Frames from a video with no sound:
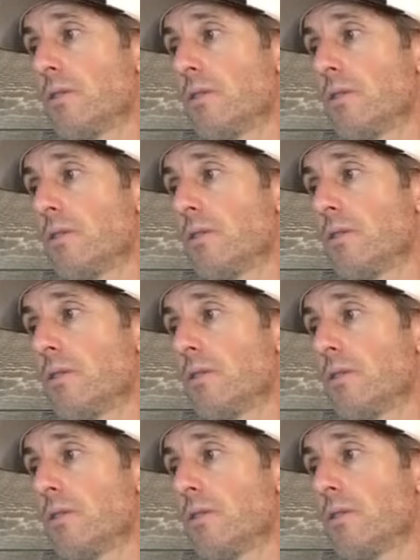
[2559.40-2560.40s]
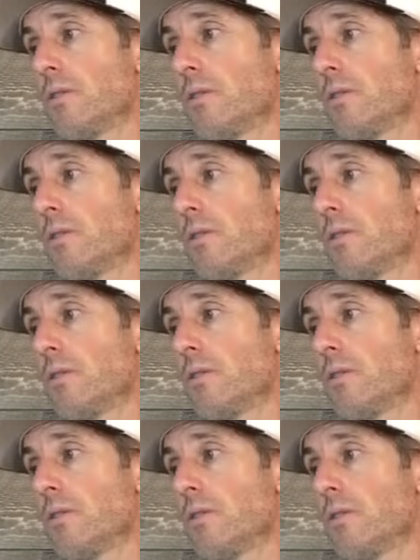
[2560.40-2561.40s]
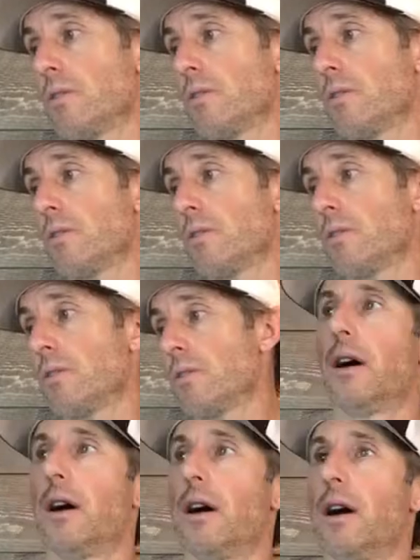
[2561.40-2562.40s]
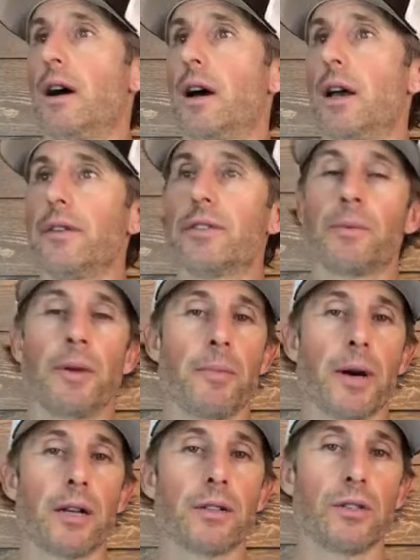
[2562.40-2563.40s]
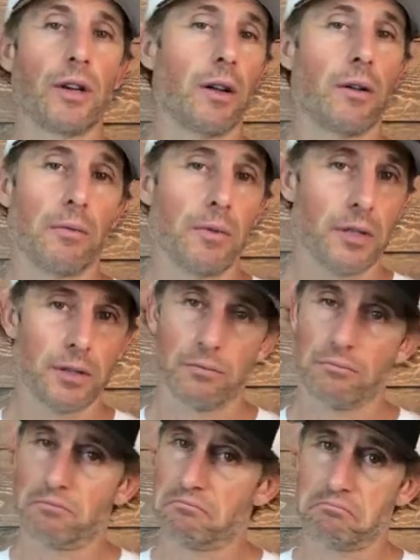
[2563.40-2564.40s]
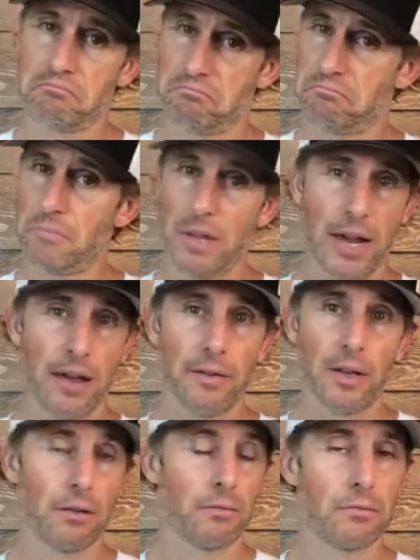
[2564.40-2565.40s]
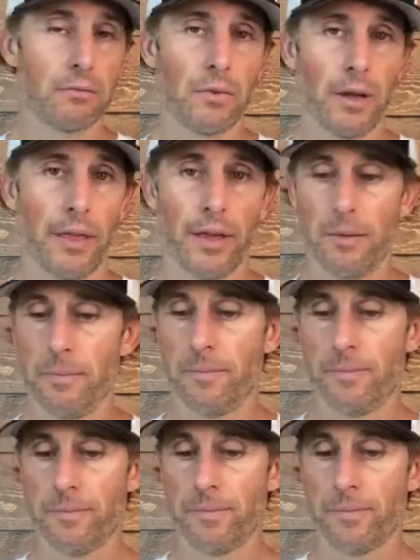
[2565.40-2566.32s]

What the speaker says: for most of it, if somebody bought us a drink, we would just have it with them.